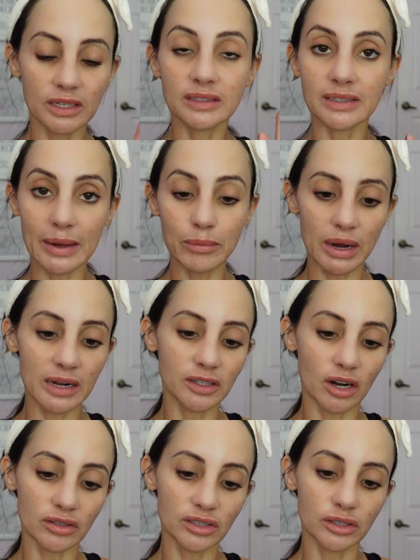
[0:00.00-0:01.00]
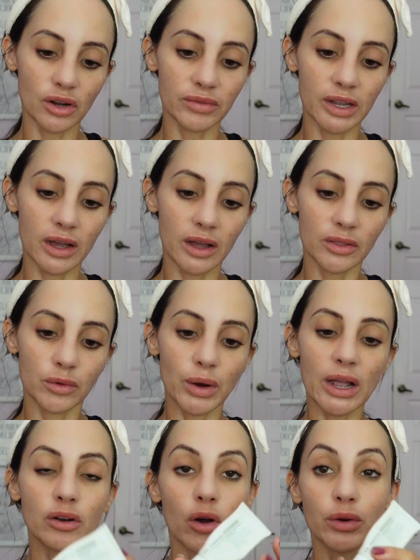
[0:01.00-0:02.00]
the same brand, Dr. Zenovia, the
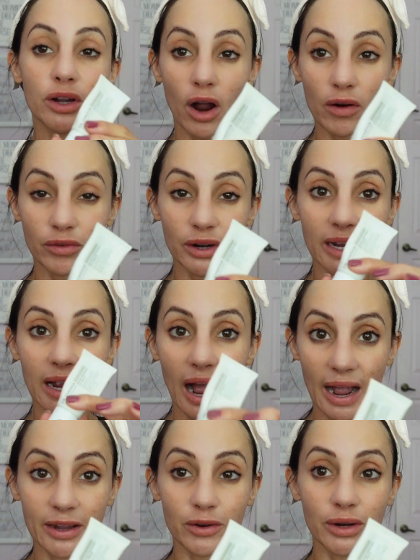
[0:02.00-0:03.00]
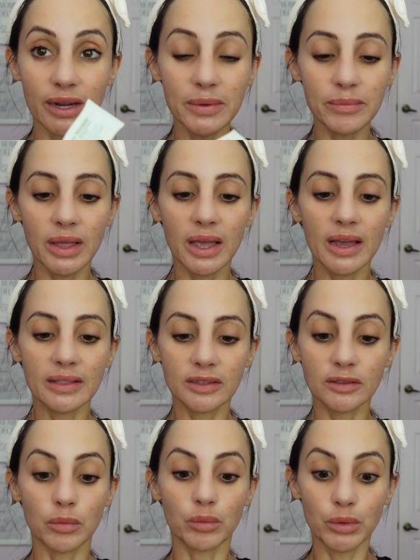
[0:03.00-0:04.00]
Retinol Recovery Eye Cream. This
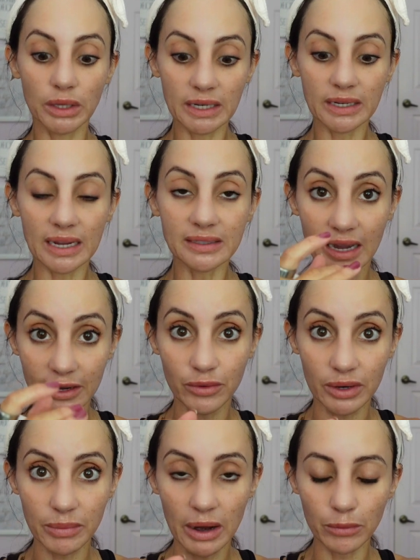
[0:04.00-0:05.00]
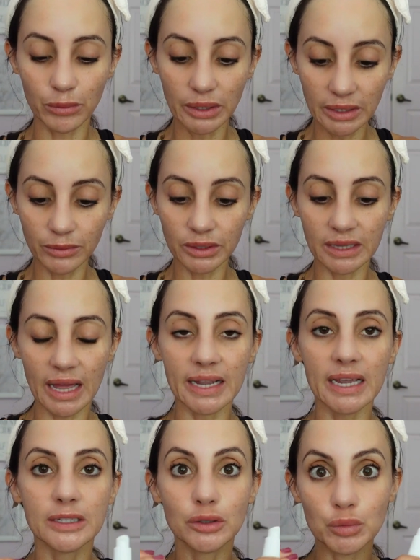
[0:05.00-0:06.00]
is a really nice eye cream. I really, really like
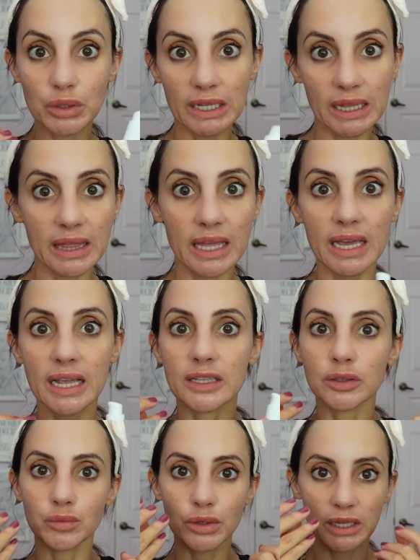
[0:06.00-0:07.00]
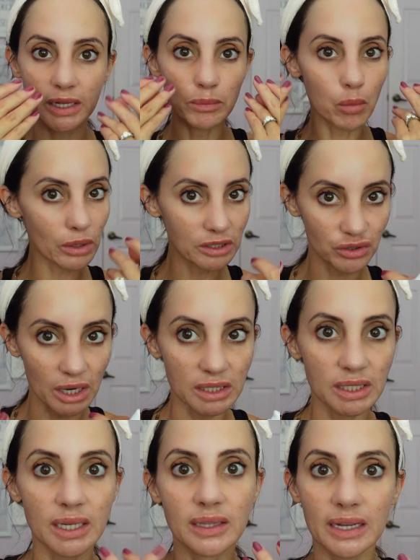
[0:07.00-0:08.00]
it. It's really thick. It's really
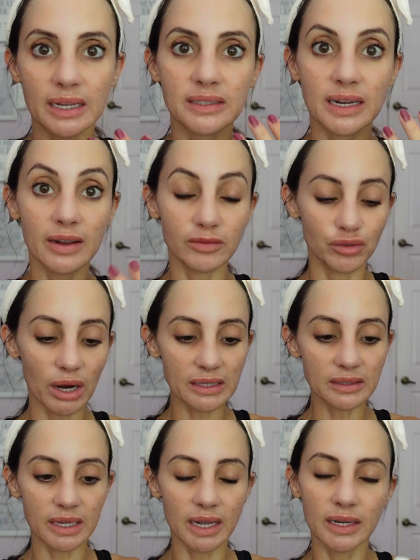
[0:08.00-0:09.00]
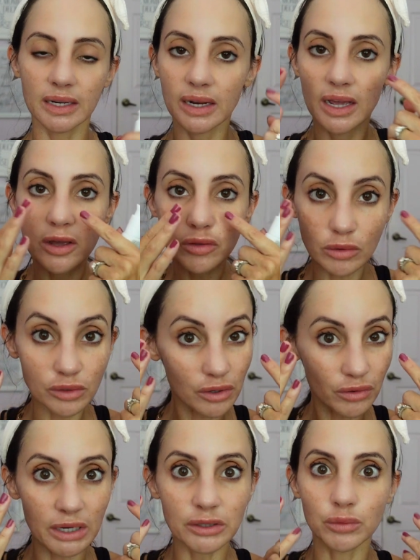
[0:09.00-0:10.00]
moisturizing. Like I said, I have dry skin, and those
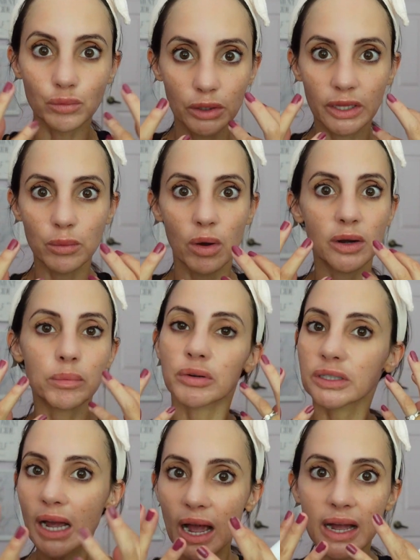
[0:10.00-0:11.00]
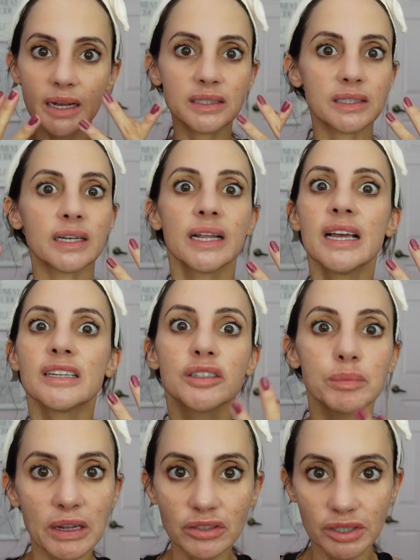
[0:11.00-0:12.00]
under eyes you really want to protect, and
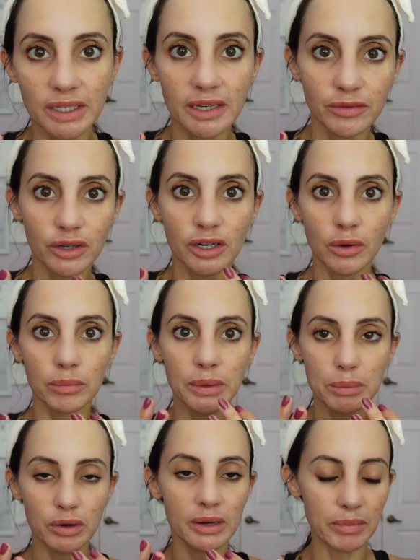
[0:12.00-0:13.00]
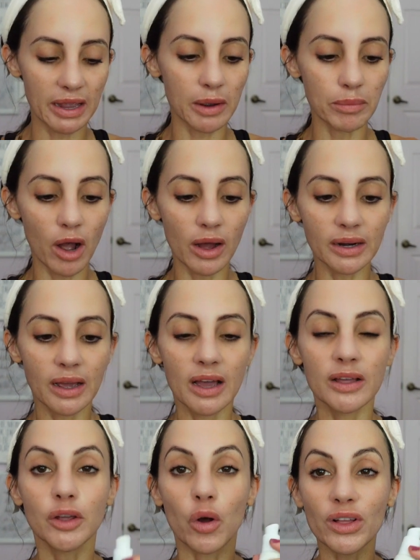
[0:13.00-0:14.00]
especially if you're going to be putting makeup on.
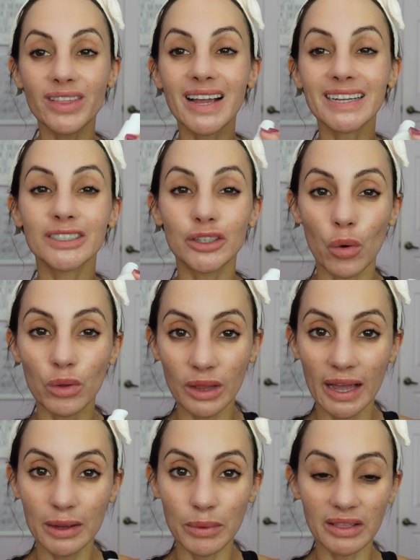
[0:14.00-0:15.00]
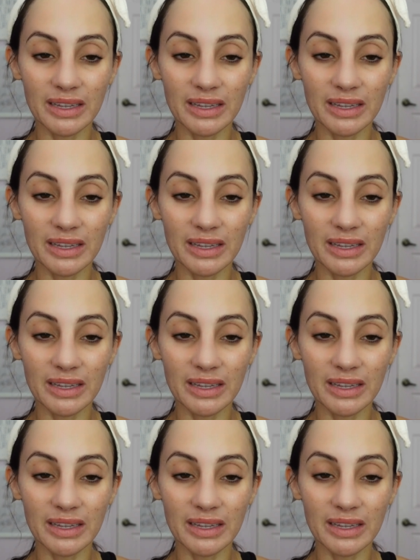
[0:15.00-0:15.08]
The only thing I don't like about